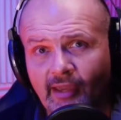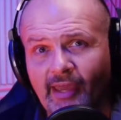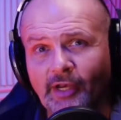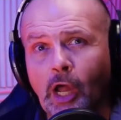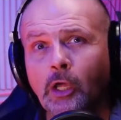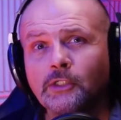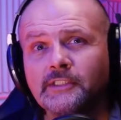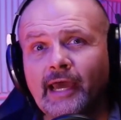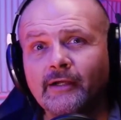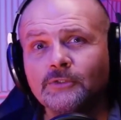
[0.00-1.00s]
and all
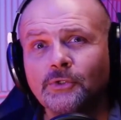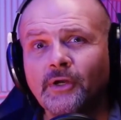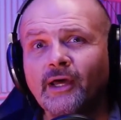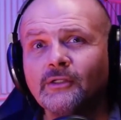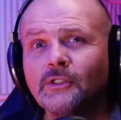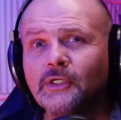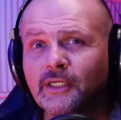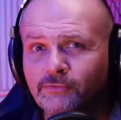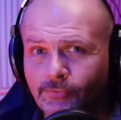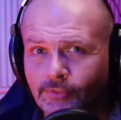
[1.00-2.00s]
attackers are not
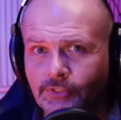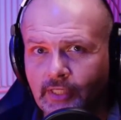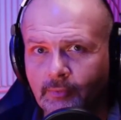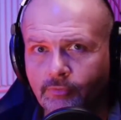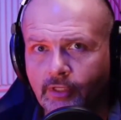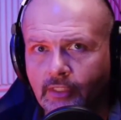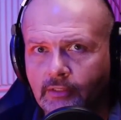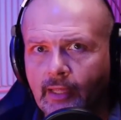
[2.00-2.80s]
looking for the same thing.